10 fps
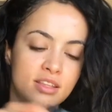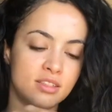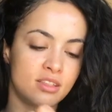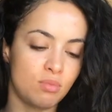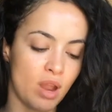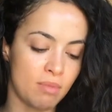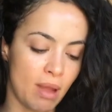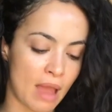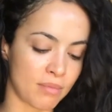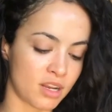This is the
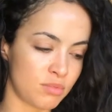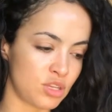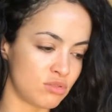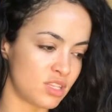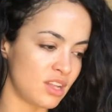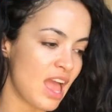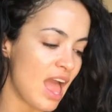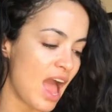primer I'm gonna be using.